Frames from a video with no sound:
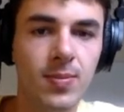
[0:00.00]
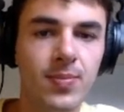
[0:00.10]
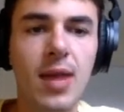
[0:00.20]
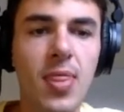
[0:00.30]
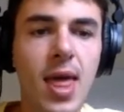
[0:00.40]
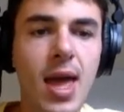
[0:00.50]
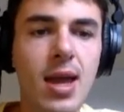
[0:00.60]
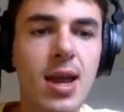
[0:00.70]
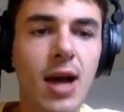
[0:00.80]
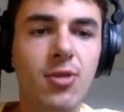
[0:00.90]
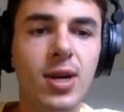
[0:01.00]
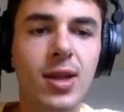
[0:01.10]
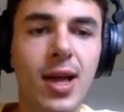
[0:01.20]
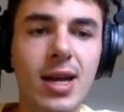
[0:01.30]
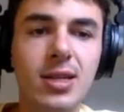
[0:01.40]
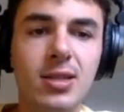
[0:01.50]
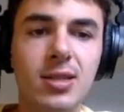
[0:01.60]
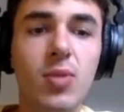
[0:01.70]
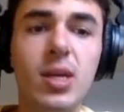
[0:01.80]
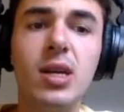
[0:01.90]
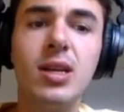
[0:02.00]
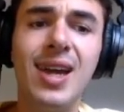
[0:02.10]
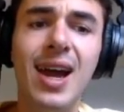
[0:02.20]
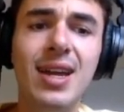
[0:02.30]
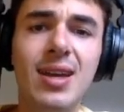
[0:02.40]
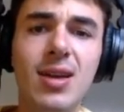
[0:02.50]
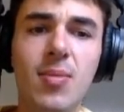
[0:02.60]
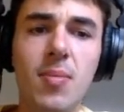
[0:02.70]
And then I realized we could kind of